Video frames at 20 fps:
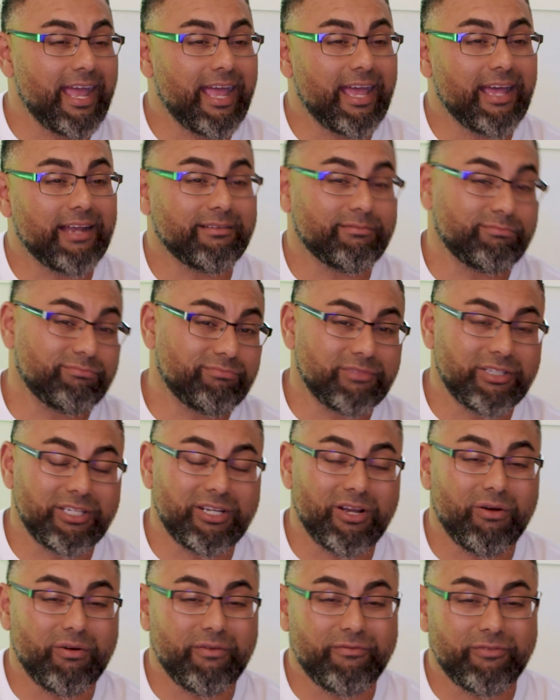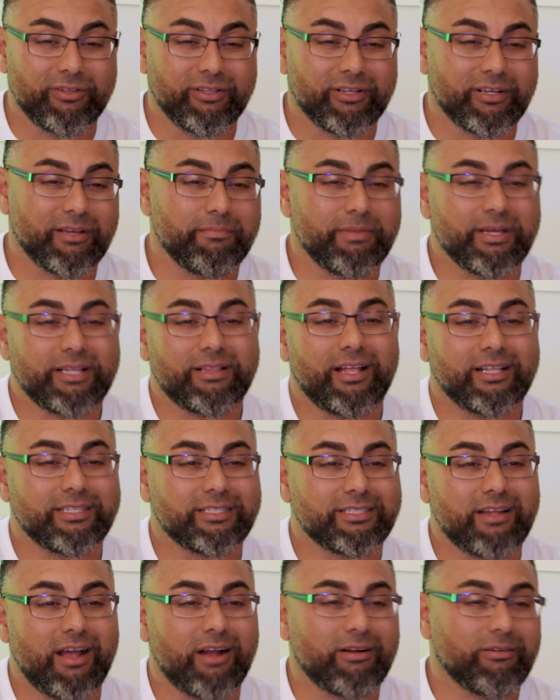and if you look at Big Lots
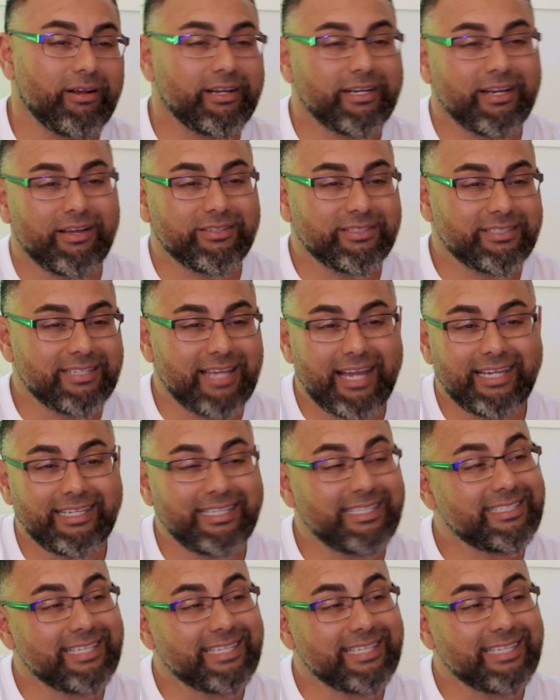stock right now, it's 90